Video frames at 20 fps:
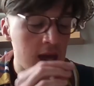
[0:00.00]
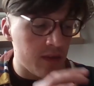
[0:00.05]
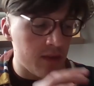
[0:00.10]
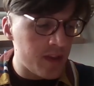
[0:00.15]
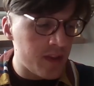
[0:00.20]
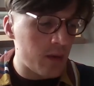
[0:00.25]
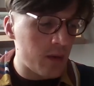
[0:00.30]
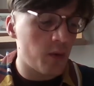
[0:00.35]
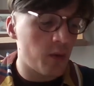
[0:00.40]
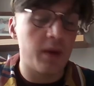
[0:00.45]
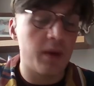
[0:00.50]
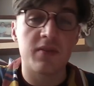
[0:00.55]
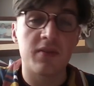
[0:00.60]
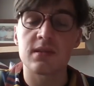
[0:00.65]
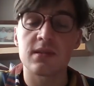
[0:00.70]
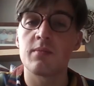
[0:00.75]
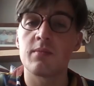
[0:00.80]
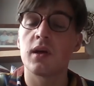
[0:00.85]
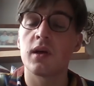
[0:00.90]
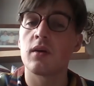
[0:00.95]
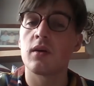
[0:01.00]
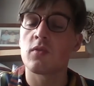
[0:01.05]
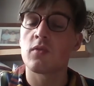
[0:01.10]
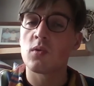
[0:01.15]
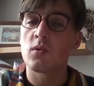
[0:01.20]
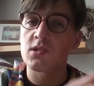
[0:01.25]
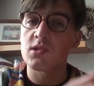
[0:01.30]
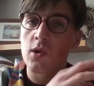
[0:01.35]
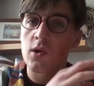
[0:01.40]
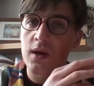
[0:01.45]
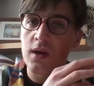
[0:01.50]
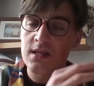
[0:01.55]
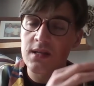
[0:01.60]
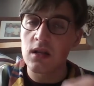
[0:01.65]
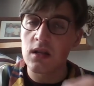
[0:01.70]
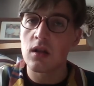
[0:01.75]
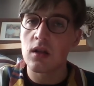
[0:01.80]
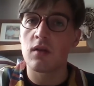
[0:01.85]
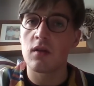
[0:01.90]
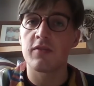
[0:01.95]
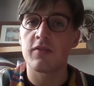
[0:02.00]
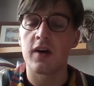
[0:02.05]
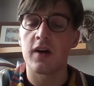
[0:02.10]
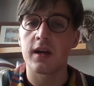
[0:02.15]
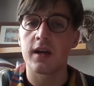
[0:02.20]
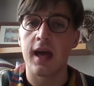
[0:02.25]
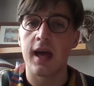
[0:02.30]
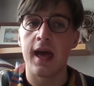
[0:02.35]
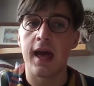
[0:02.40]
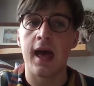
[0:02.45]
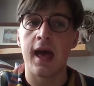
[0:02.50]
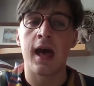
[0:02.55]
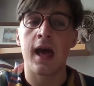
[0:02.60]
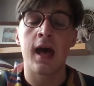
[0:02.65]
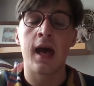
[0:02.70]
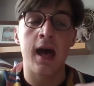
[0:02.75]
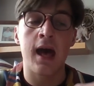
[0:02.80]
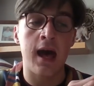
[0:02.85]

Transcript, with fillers: That would be for somebody, of course, who has a lot finer hair